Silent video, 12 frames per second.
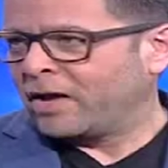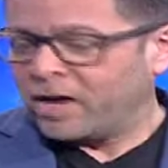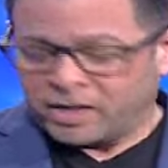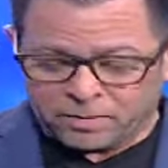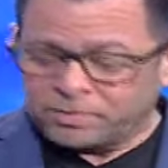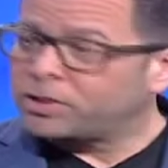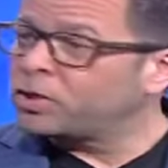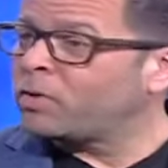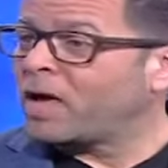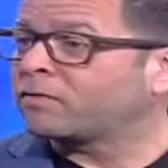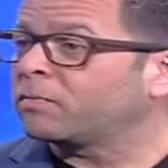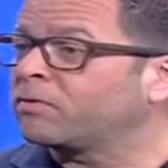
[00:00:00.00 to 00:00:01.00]
that. And number two, That's
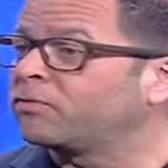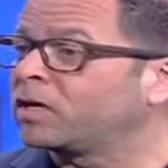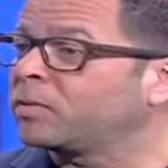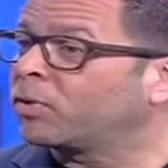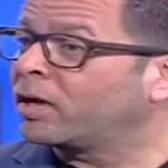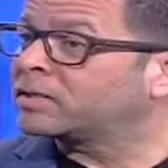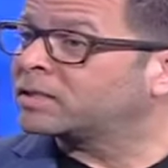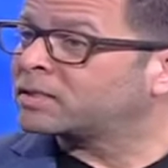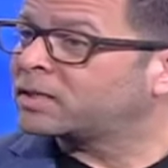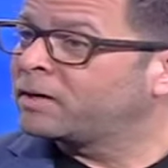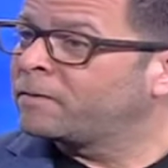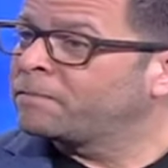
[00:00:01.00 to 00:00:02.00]
we have great. to be fully
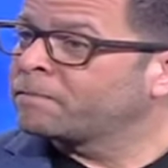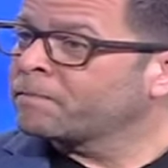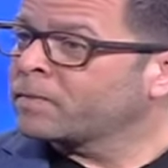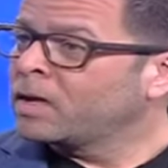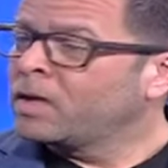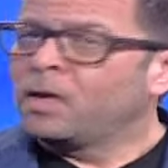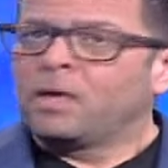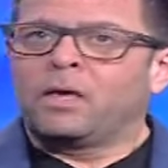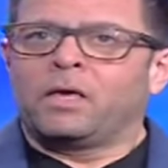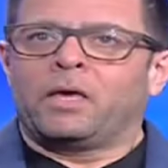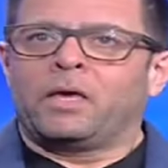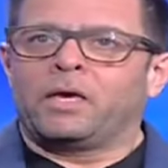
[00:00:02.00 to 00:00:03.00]
present. Yeah.
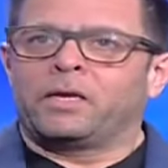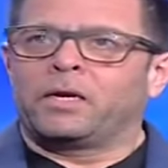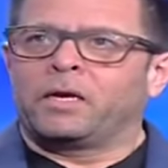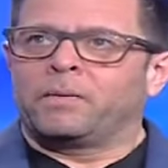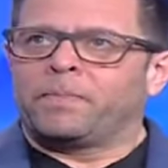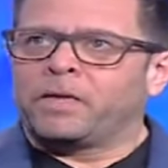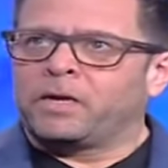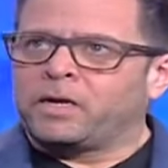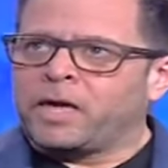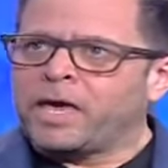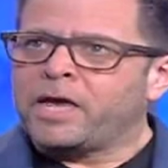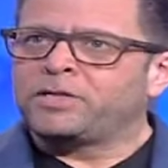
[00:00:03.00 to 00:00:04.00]
In a in
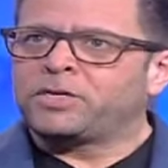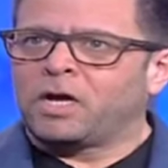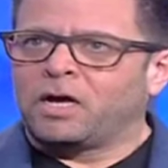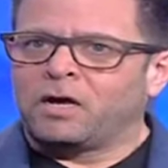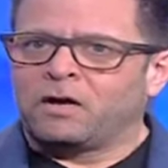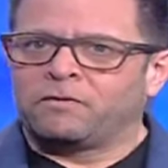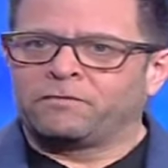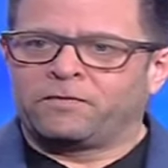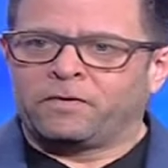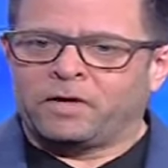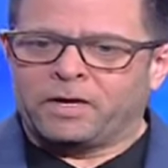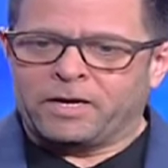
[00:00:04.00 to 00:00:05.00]
an age
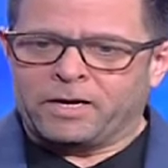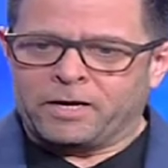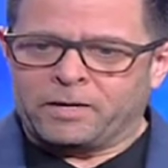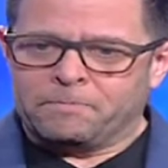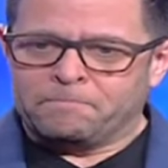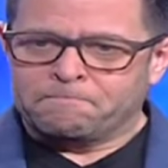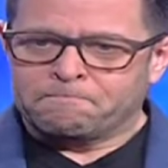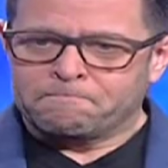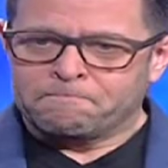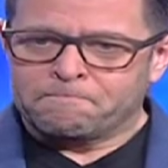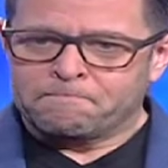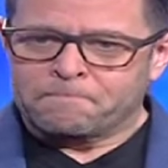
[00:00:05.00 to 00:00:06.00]
of um,
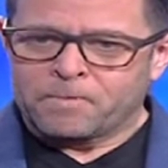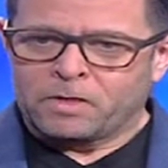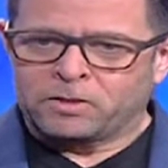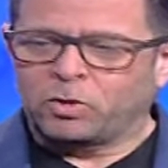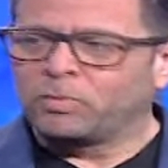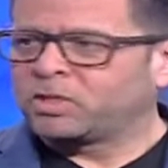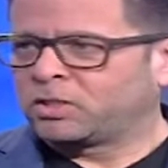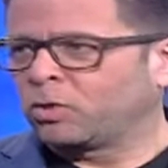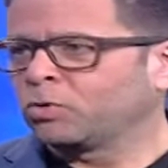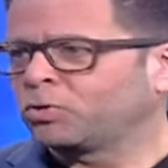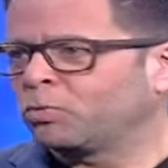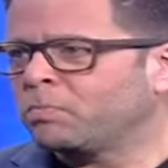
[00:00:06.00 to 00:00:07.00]
so much
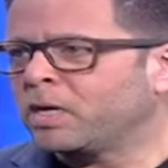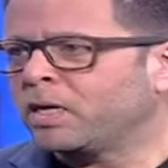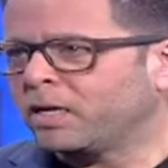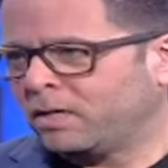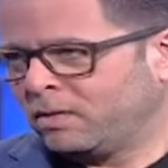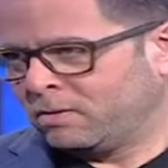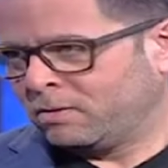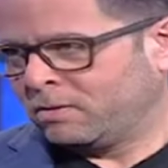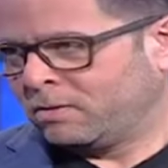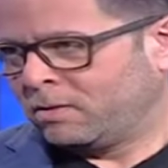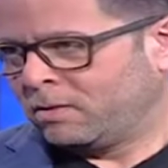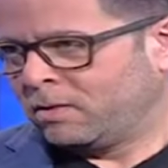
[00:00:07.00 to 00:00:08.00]
social media, mm
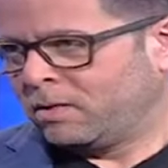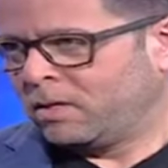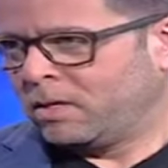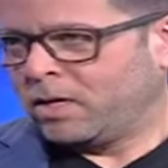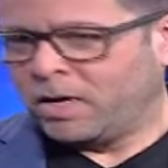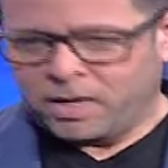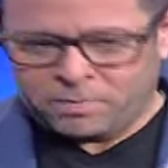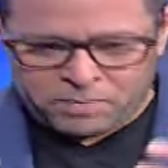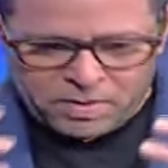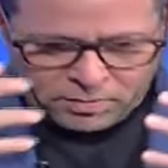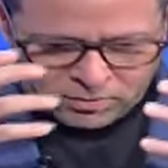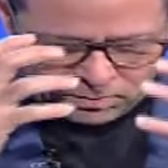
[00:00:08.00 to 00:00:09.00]
-hmm. and
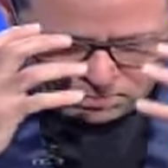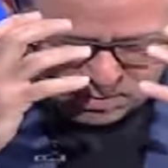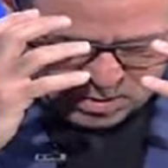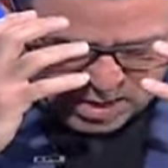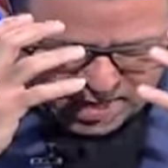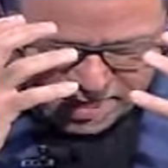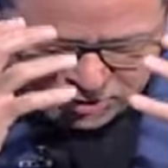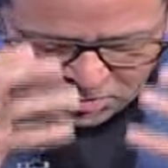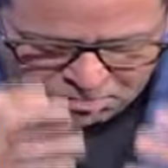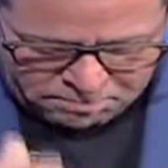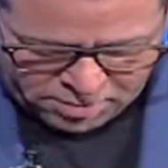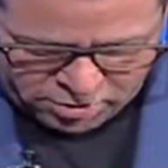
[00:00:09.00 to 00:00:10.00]
people's heads
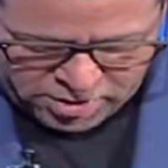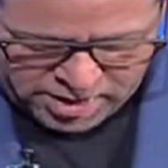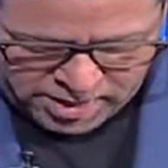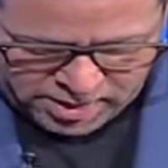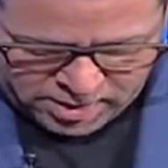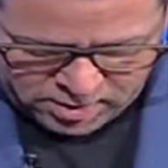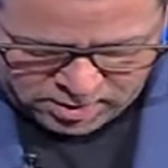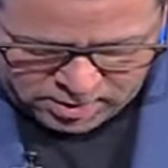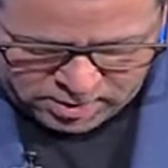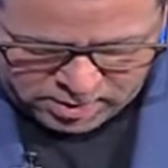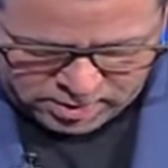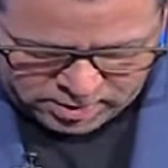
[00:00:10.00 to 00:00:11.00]
are buried mm
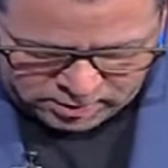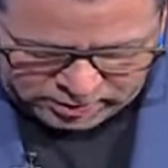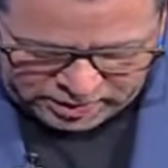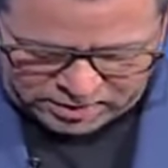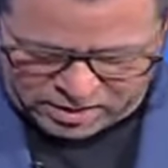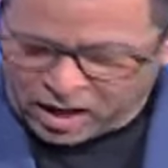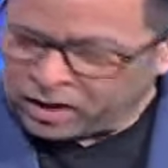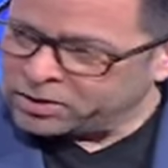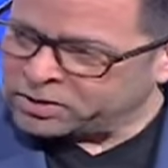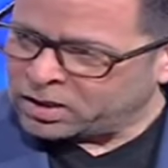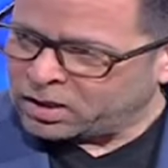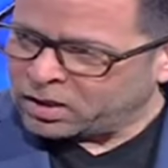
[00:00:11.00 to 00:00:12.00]
-hmm. in
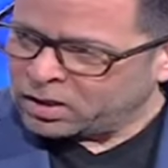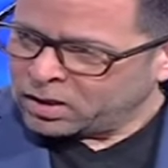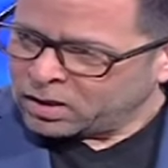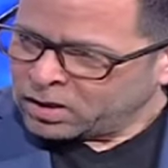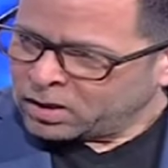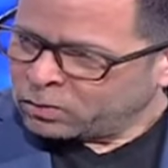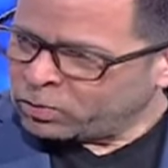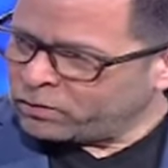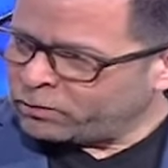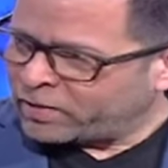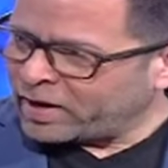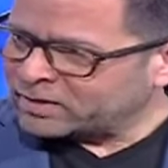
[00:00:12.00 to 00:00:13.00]
technology. Yeah.
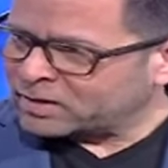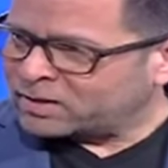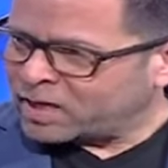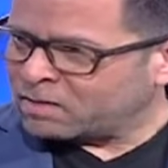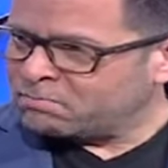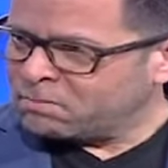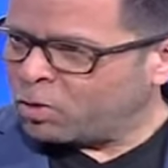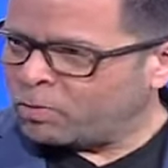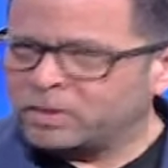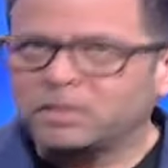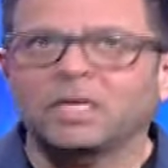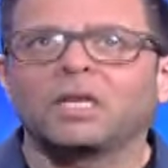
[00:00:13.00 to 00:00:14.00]
We've got to take a
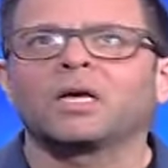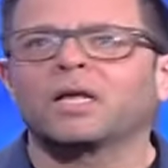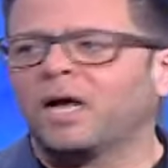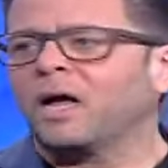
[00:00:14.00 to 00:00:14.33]
moment to look